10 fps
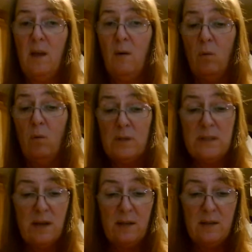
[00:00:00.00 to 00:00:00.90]
One
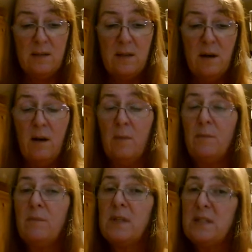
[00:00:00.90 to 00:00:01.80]
side is um,
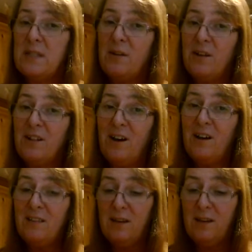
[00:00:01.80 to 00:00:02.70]
terry
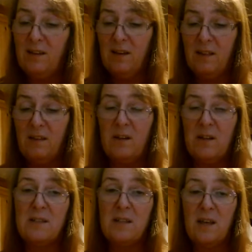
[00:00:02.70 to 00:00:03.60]
cloth and the other
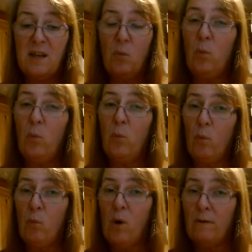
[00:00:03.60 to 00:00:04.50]
is like a
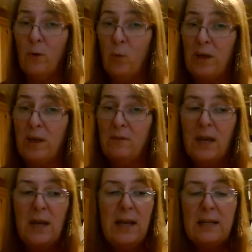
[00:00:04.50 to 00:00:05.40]
waffle weave
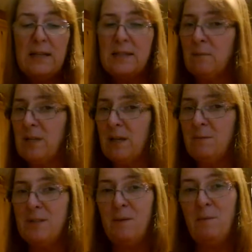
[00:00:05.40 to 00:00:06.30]
and
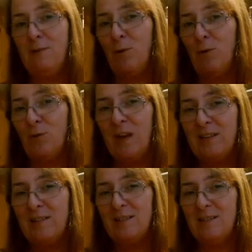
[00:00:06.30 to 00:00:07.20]
sometimes I make both
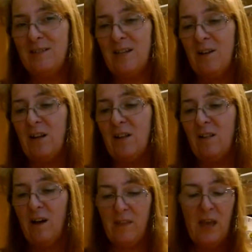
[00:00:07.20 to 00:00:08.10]
sides terry
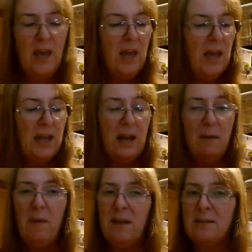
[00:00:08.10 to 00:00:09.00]
cloth and I
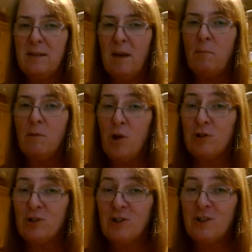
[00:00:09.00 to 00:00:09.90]
make some
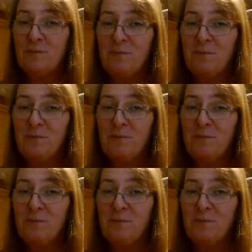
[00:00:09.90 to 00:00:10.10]
larger